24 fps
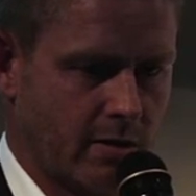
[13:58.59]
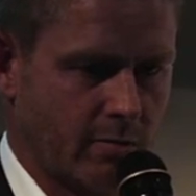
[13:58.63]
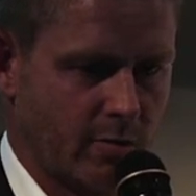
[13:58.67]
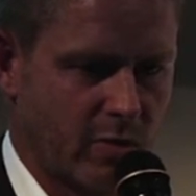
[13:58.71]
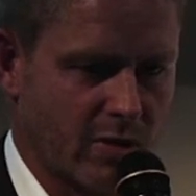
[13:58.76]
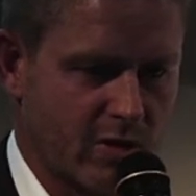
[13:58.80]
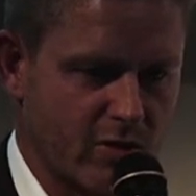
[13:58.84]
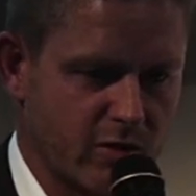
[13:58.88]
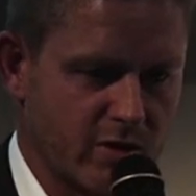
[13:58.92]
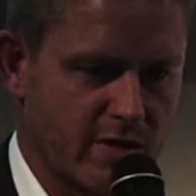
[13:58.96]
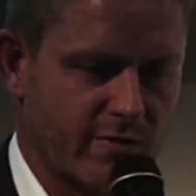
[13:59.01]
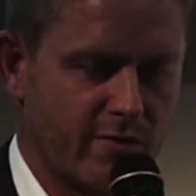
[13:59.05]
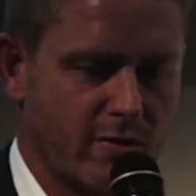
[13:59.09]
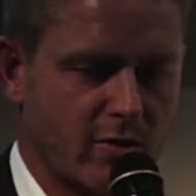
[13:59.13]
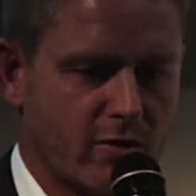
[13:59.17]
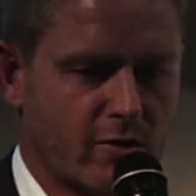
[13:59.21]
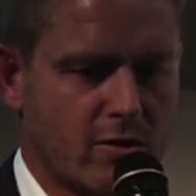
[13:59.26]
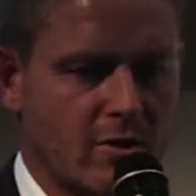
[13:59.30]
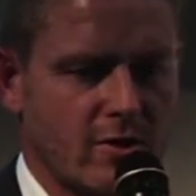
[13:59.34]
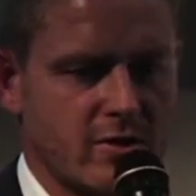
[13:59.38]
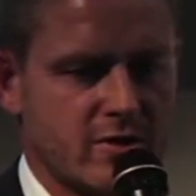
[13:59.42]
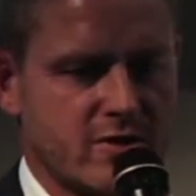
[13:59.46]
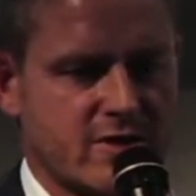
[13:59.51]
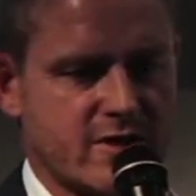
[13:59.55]
Because if you're
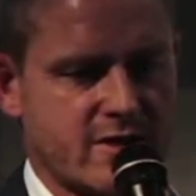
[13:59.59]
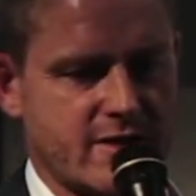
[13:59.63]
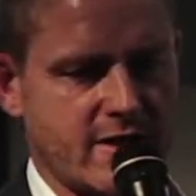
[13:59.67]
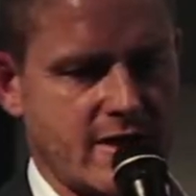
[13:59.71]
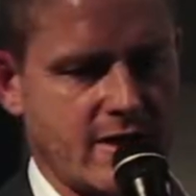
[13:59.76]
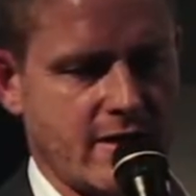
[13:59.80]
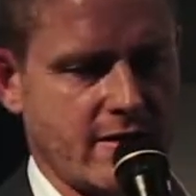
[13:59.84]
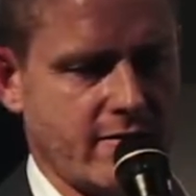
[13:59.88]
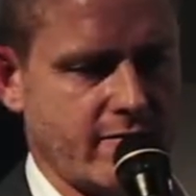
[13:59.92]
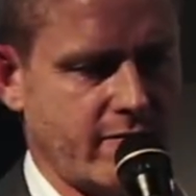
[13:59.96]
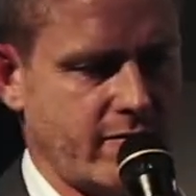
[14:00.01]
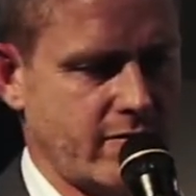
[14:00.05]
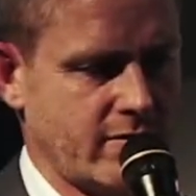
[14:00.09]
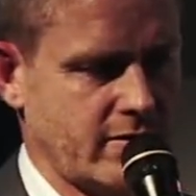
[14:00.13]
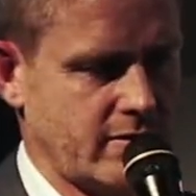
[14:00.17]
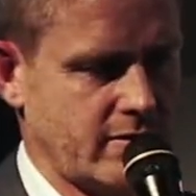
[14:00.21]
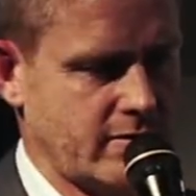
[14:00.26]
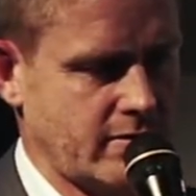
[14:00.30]
going to save